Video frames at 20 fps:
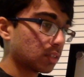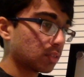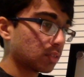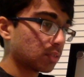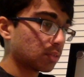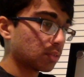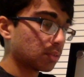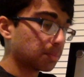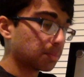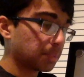
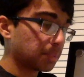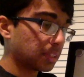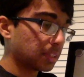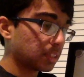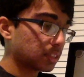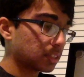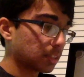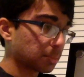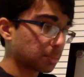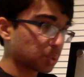would be
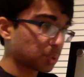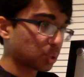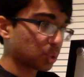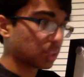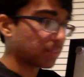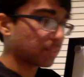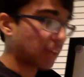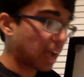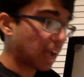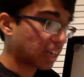some sort
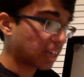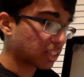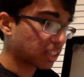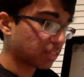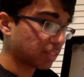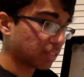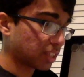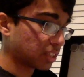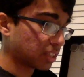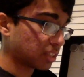of
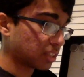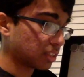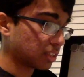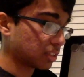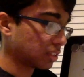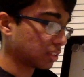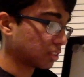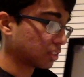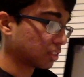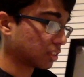
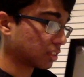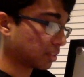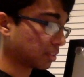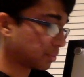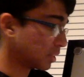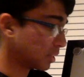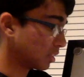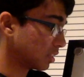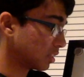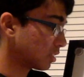activation
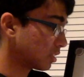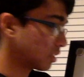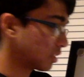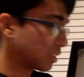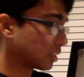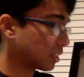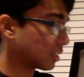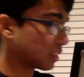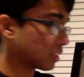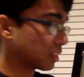stimulus
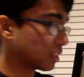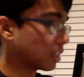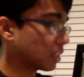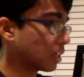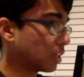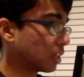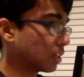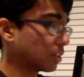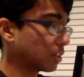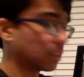in
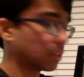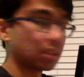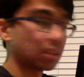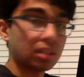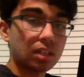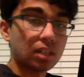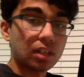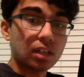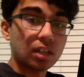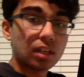your
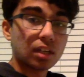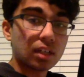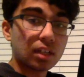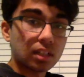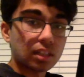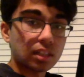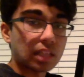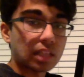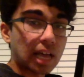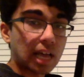
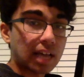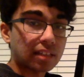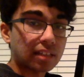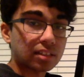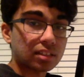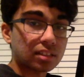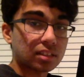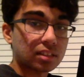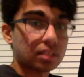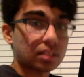
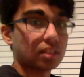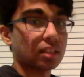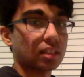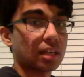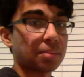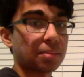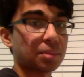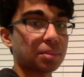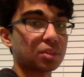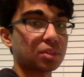last
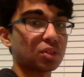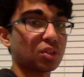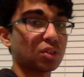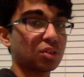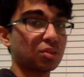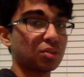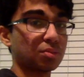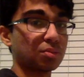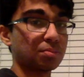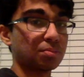
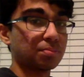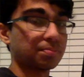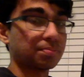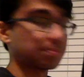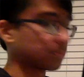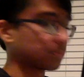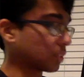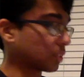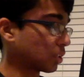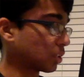liposome,
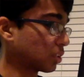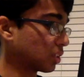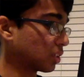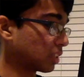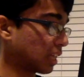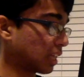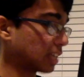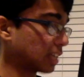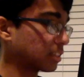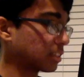or your
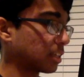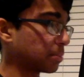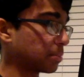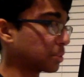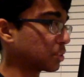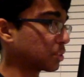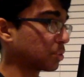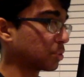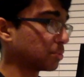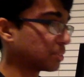last
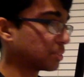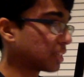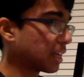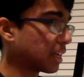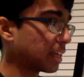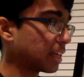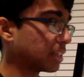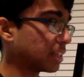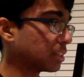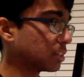liposome
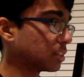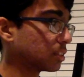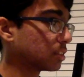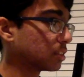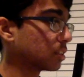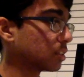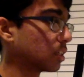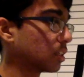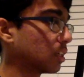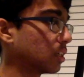
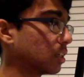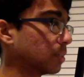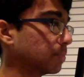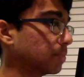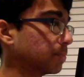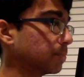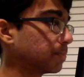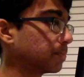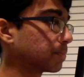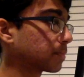chain's
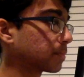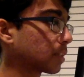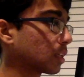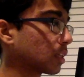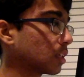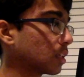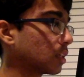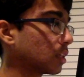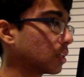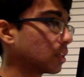
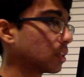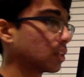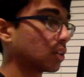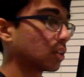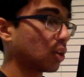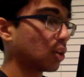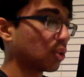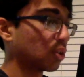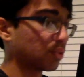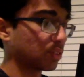
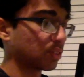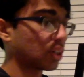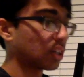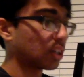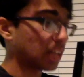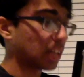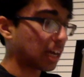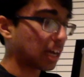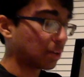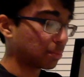
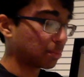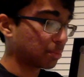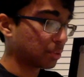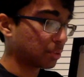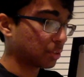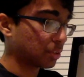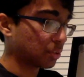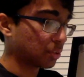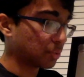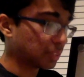overall
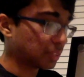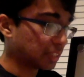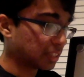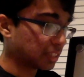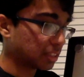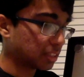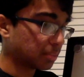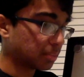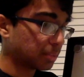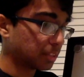output would need
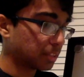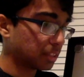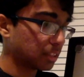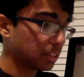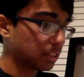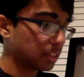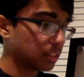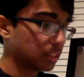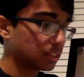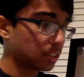to
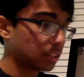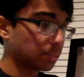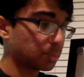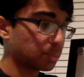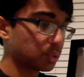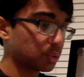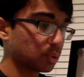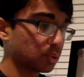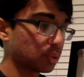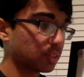be some
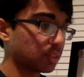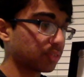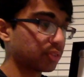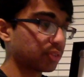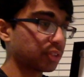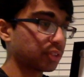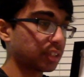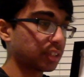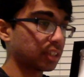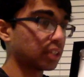sort of
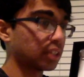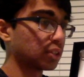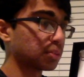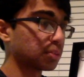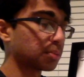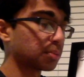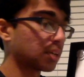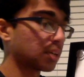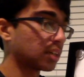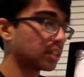trehalose
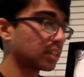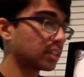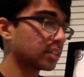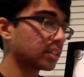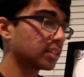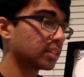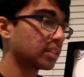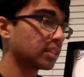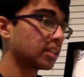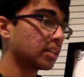
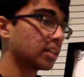product.